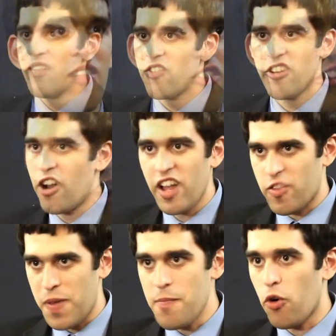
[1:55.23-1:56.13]
you know, it's
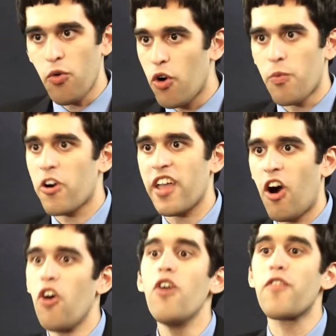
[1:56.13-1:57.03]
people who are working
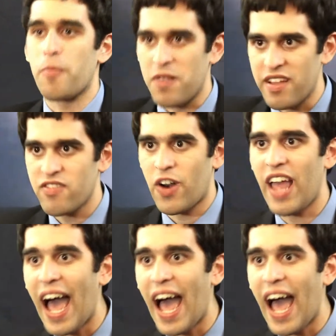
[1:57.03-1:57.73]
all over the place, right?